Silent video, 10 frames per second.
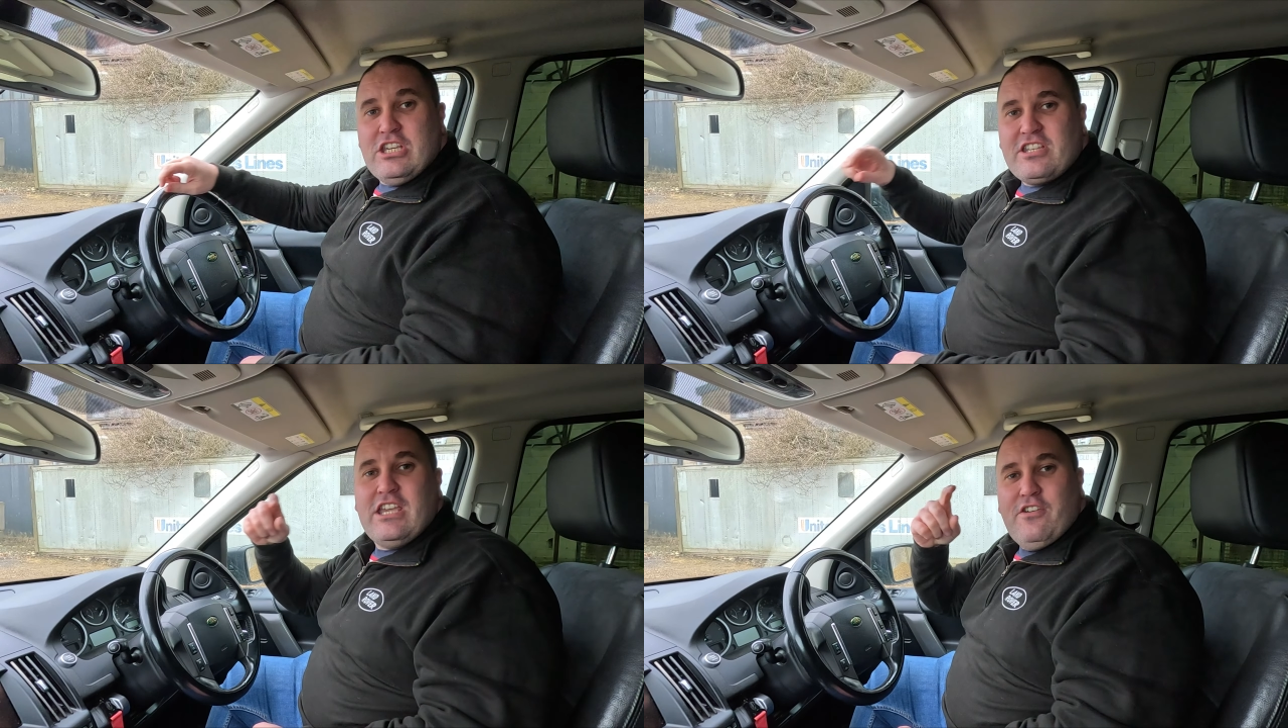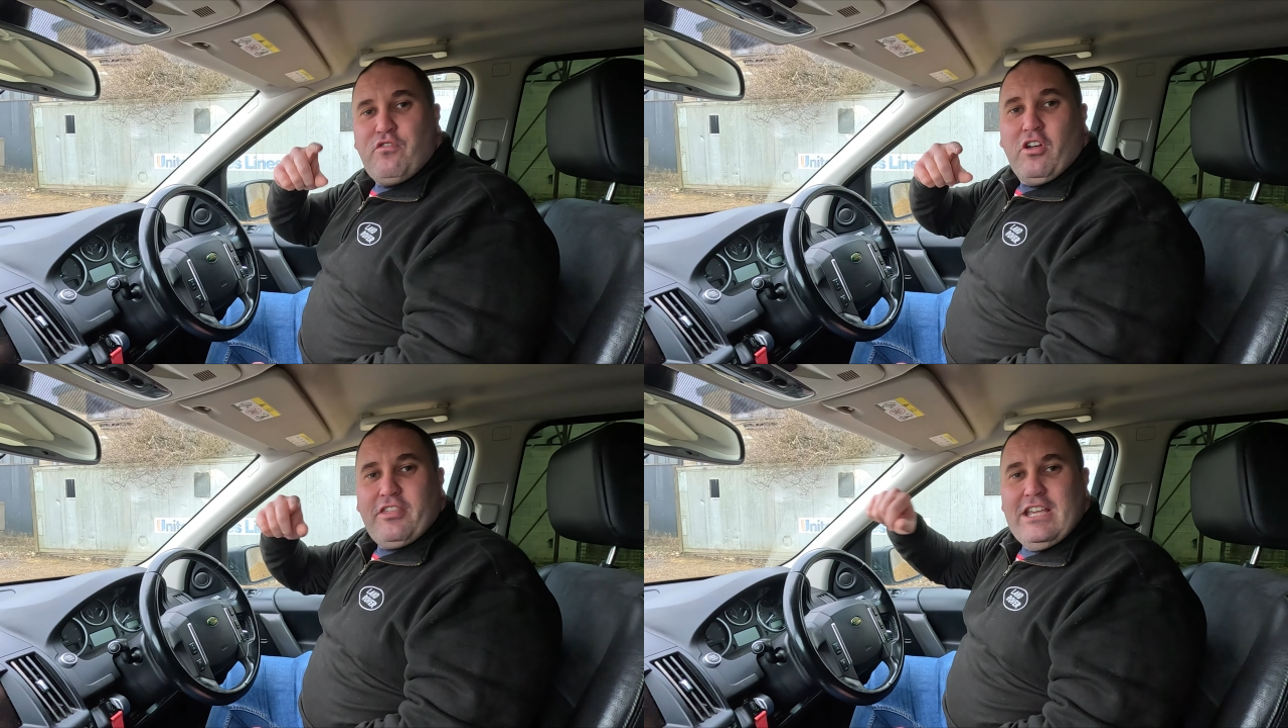You see,
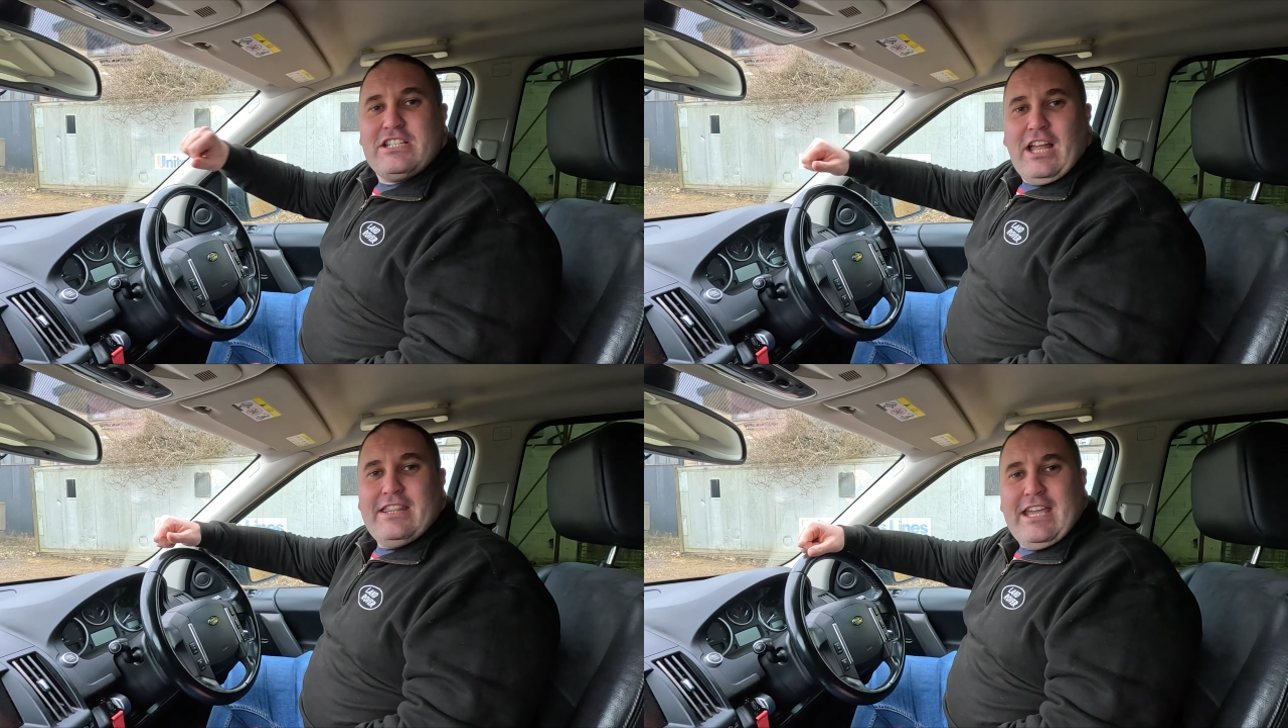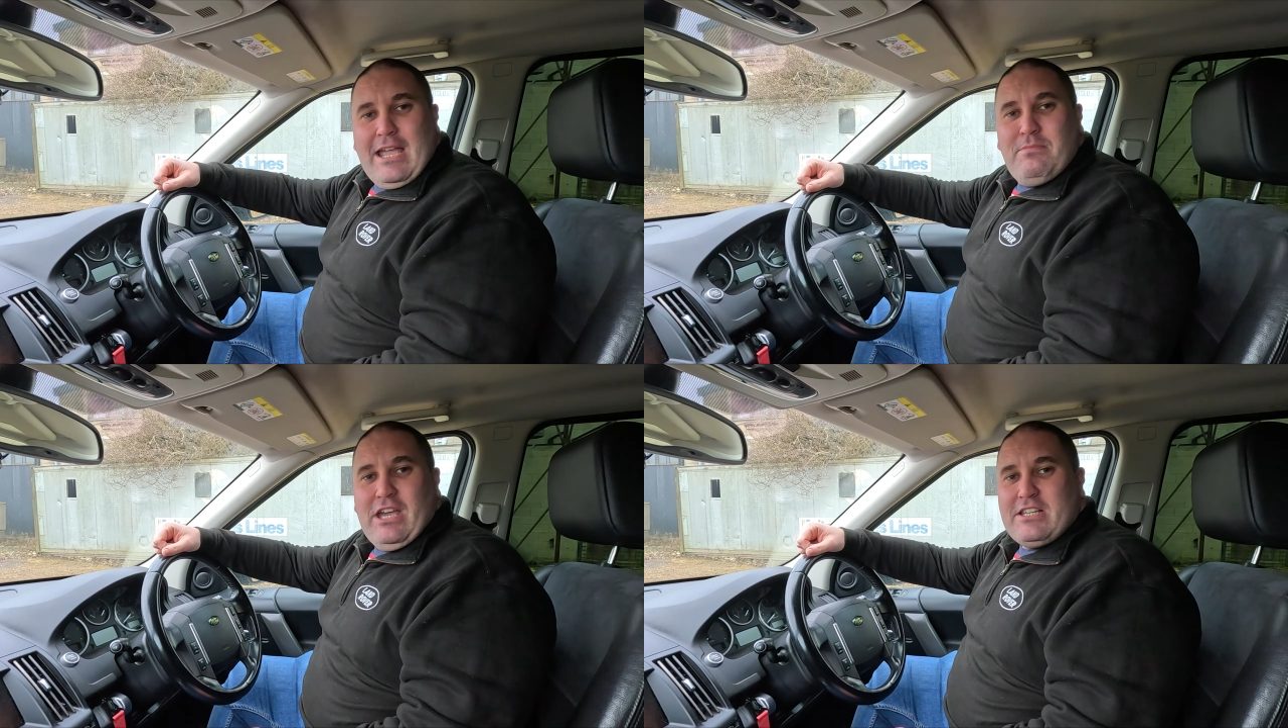you've got things like the
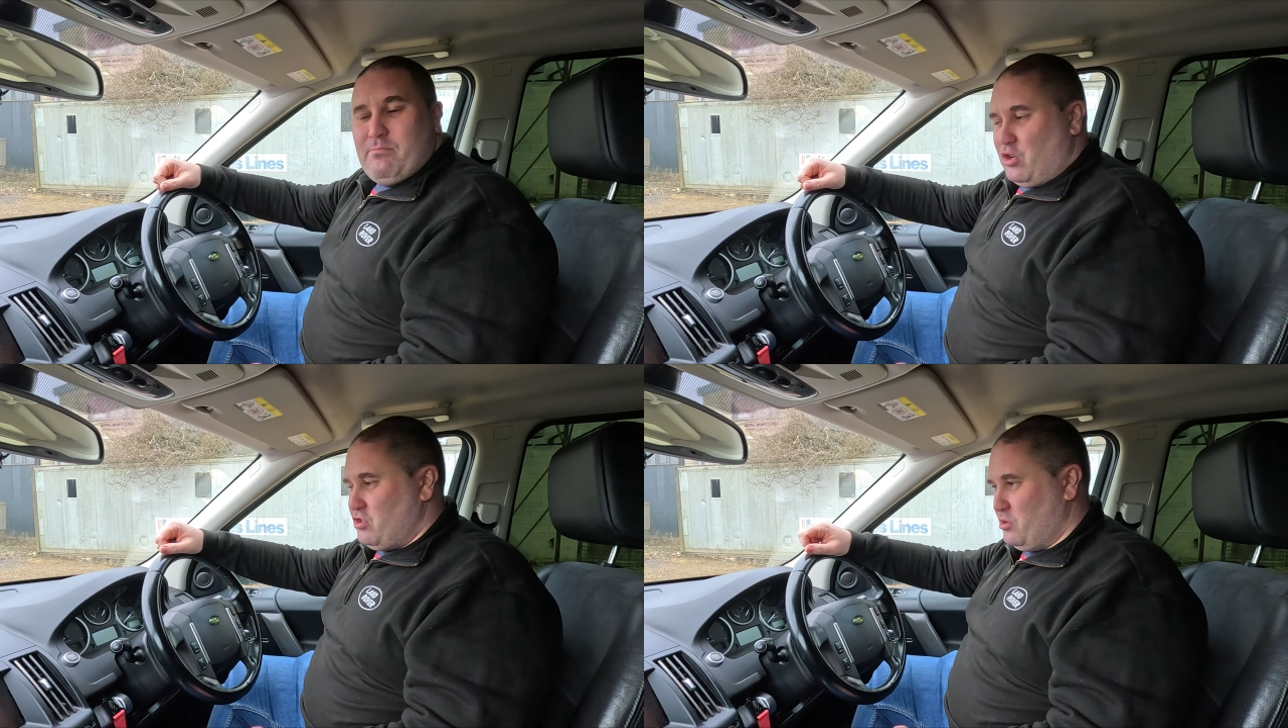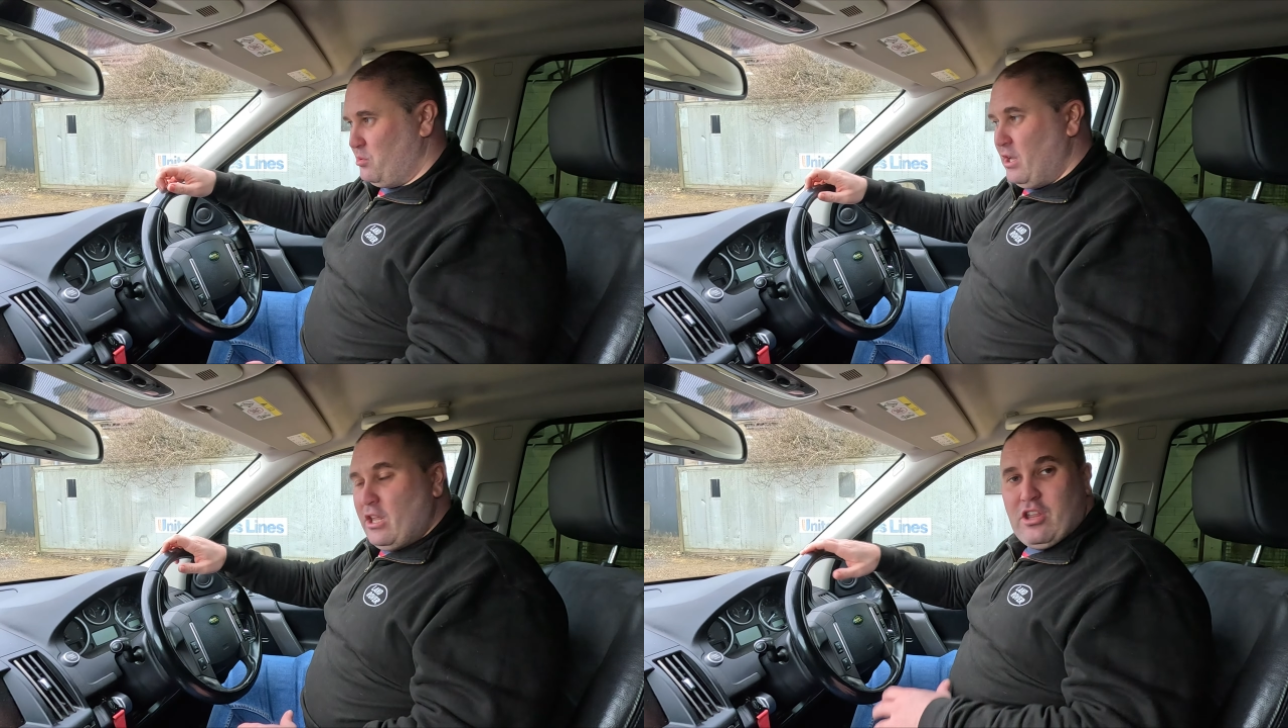ABS module